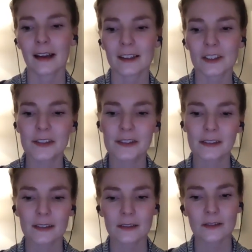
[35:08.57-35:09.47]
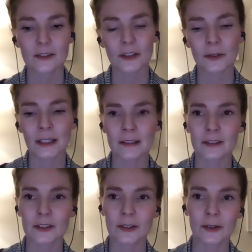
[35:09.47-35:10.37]
and just tune
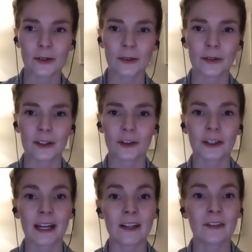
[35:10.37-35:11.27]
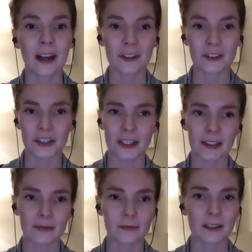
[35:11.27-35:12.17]
into the creative
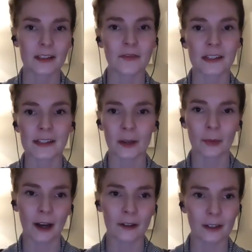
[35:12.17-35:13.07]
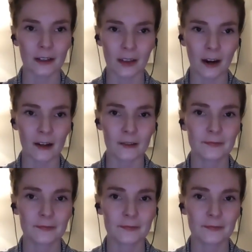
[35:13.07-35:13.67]
energy that's fizzing about in there.